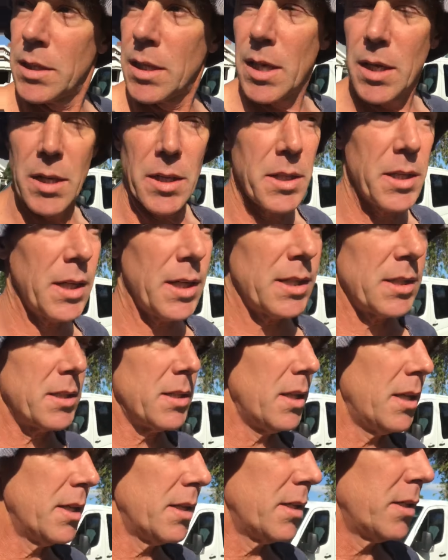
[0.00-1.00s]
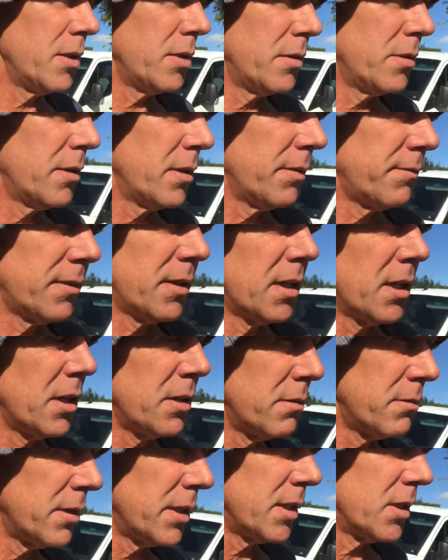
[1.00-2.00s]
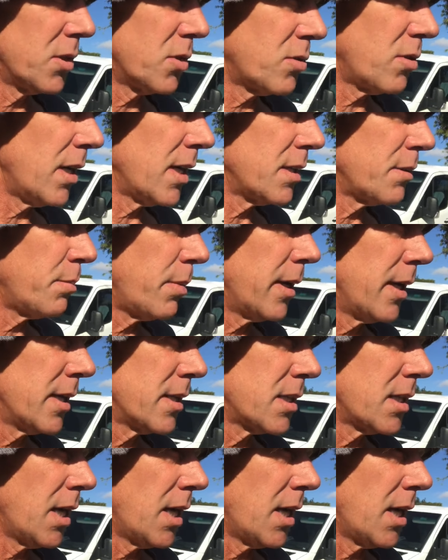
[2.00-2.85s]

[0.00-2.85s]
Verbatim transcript: and I think it's like you, if you go and read the Trespass